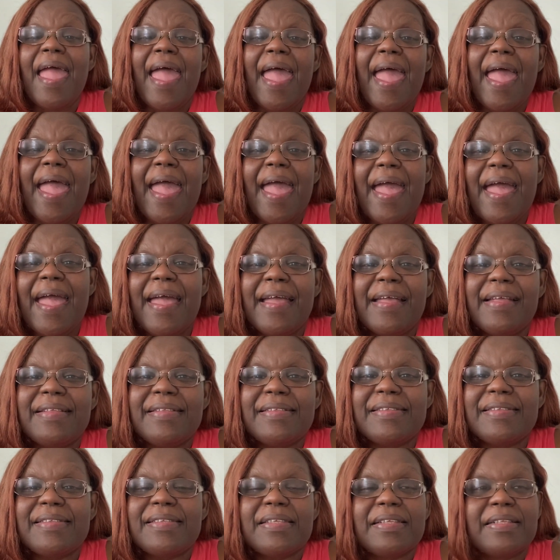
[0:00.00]

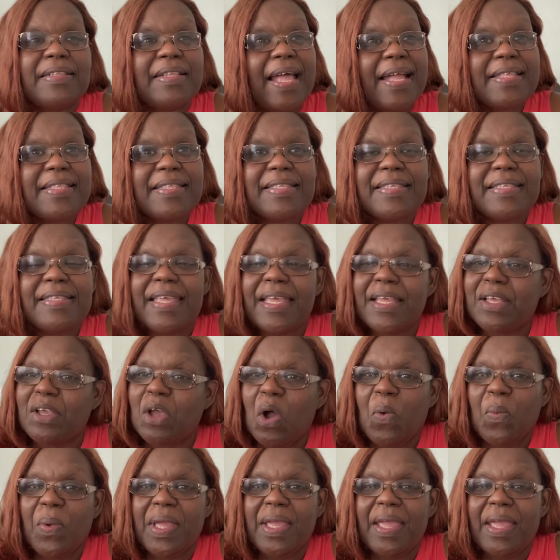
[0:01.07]
And let's get
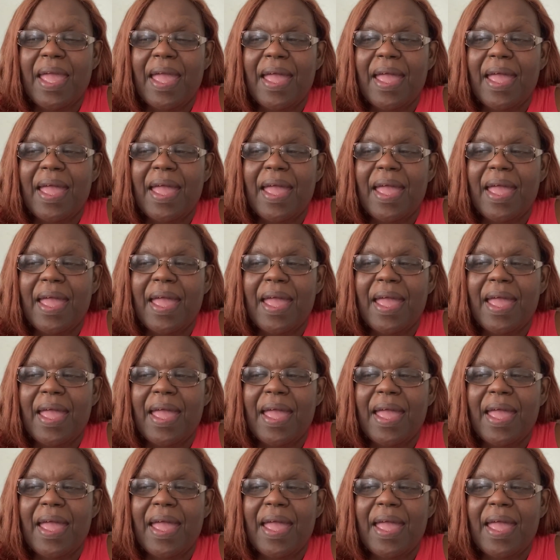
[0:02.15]
going